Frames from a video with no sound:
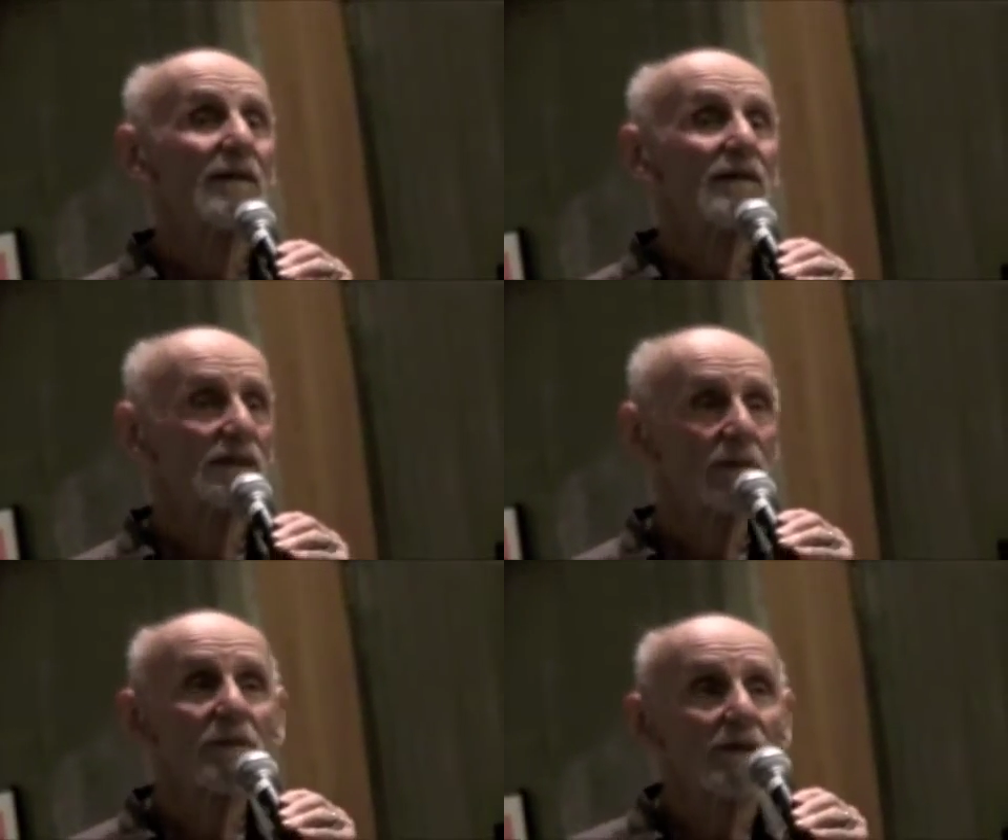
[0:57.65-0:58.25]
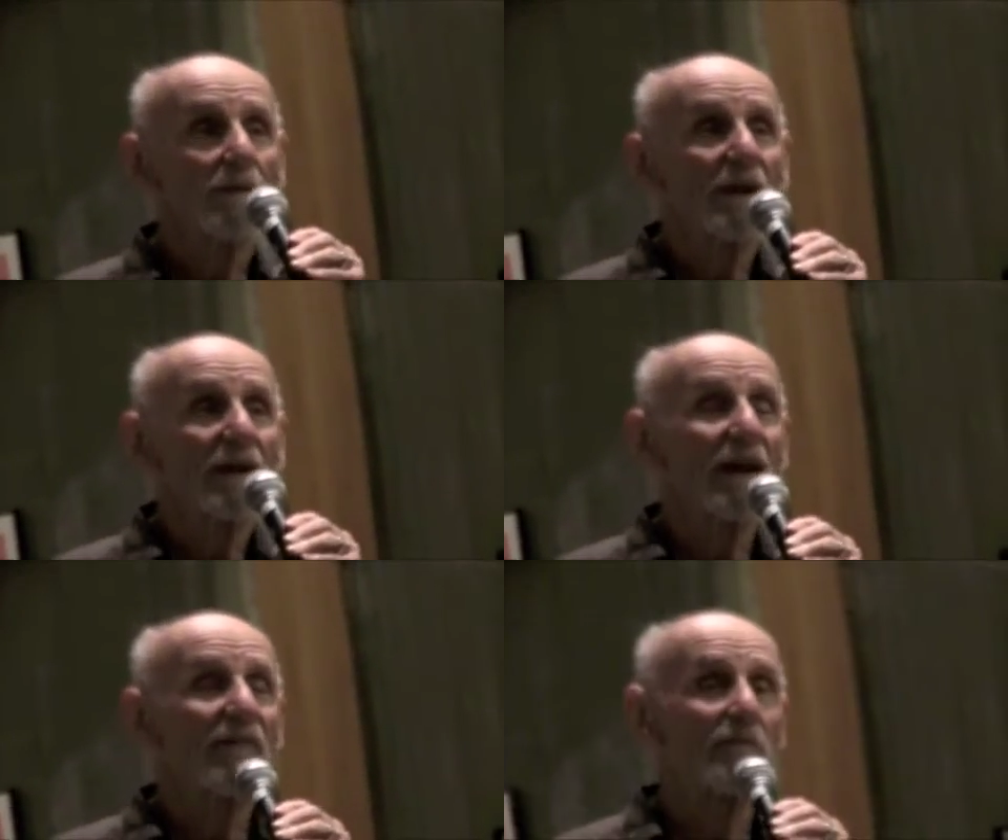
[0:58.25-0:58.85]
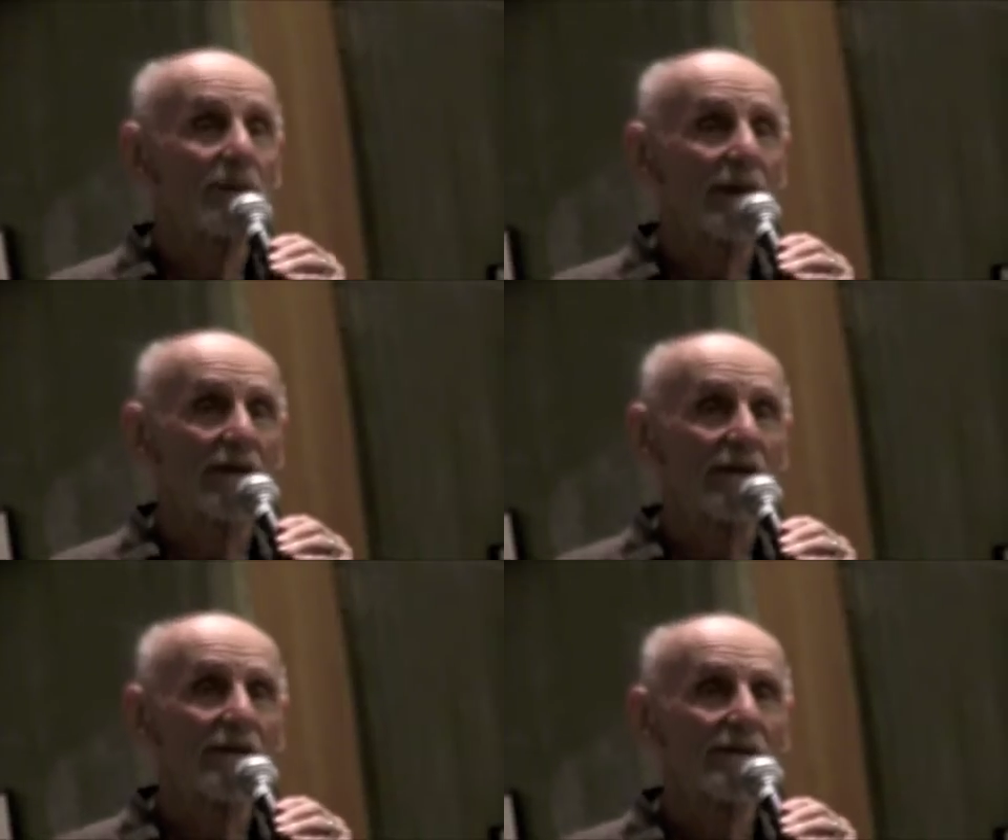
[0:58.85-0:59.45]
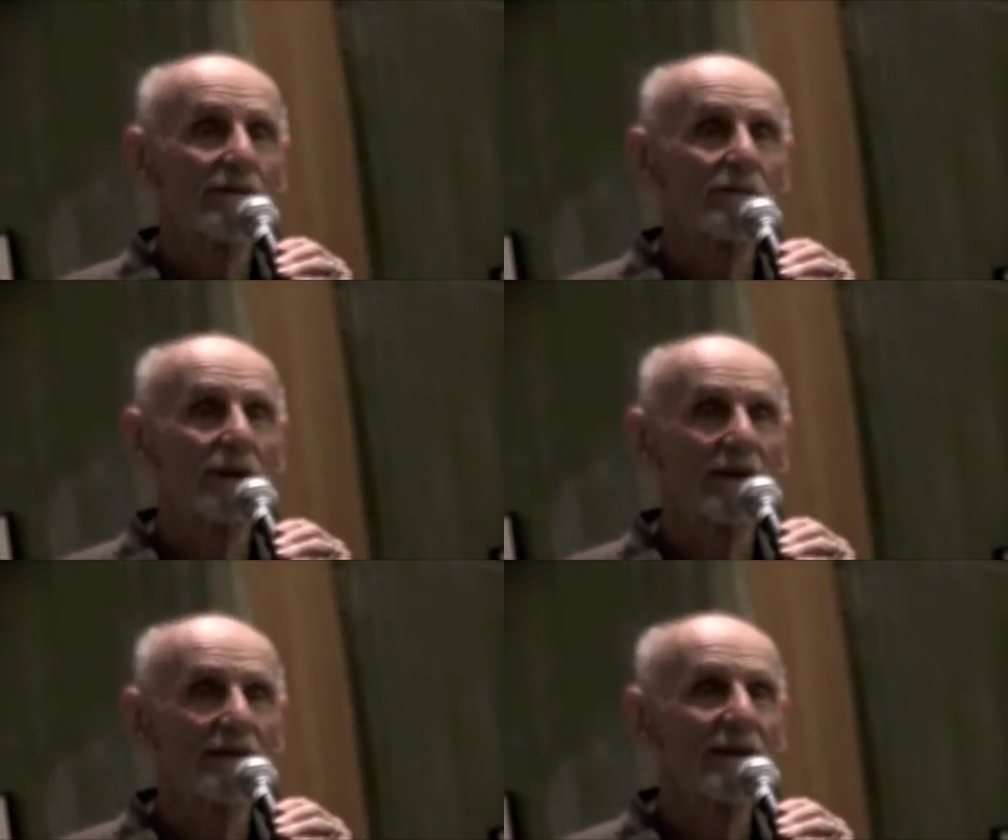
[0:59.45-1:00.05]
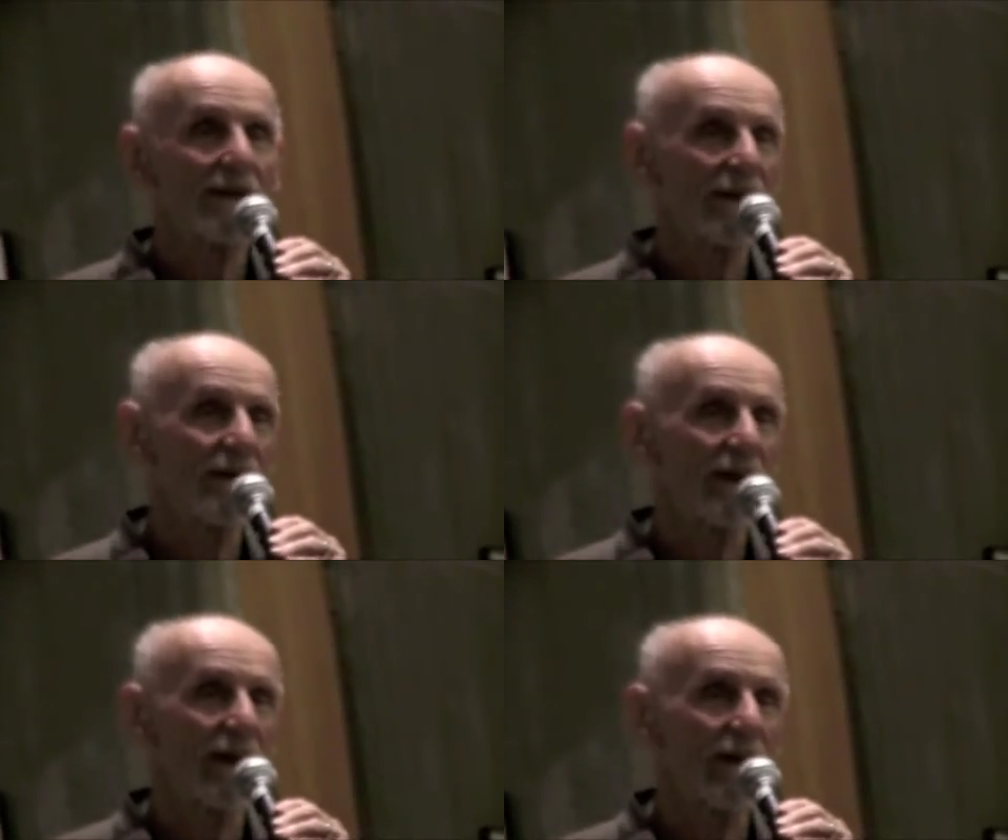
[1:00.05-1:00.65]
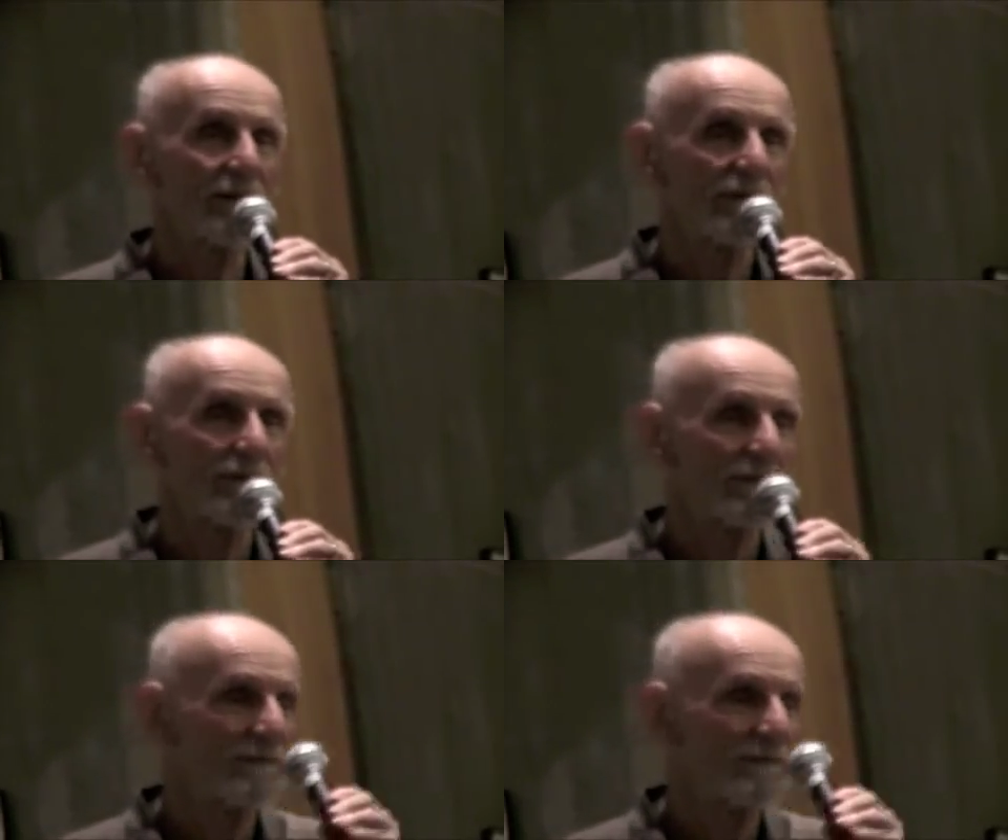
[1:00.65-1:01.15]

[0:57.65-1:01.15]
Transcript: simply to make life better but uh, are not allowed to.